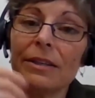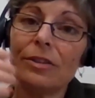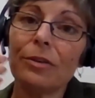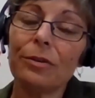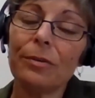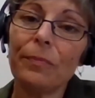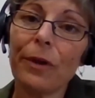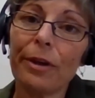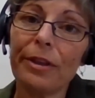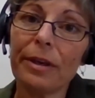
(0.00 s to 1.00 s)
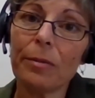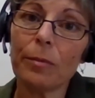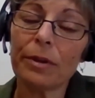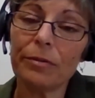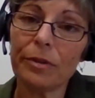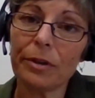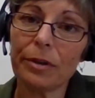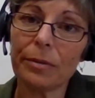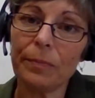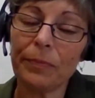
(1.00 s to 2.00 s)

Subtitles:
So I think one of the